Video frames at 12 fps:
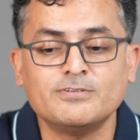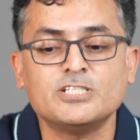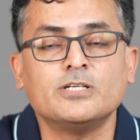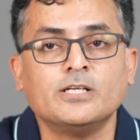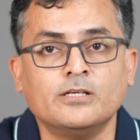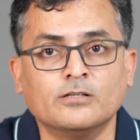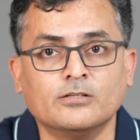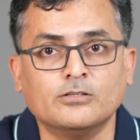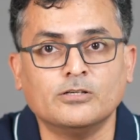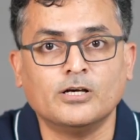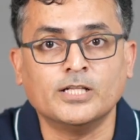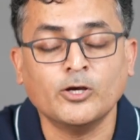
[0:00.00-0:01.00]
a vegetarian.
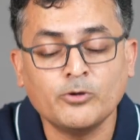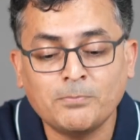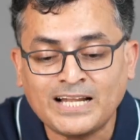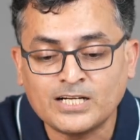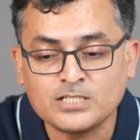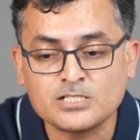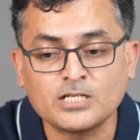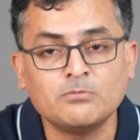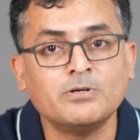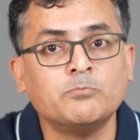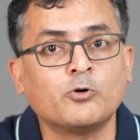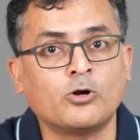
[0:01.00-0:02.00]
Now your palate is a little
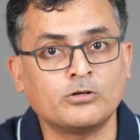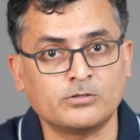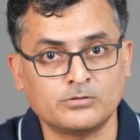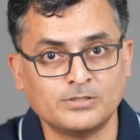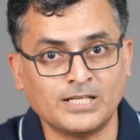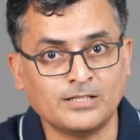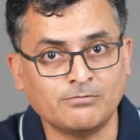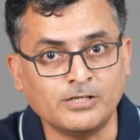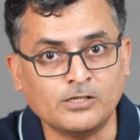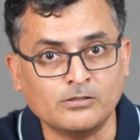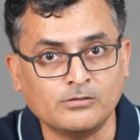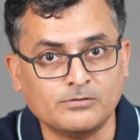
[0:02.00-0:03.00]
bit broader than the
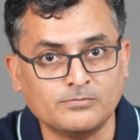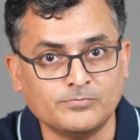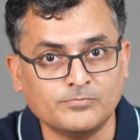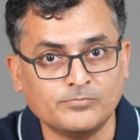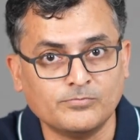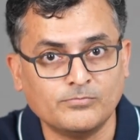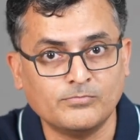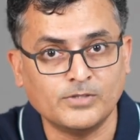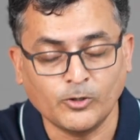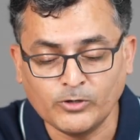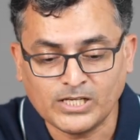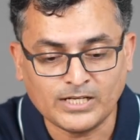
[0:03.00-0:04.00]
vegan.
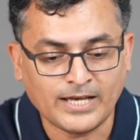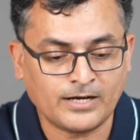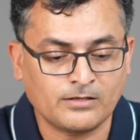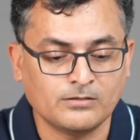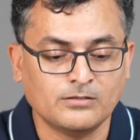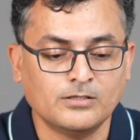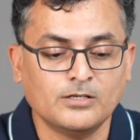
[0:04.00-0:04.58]
Now you can add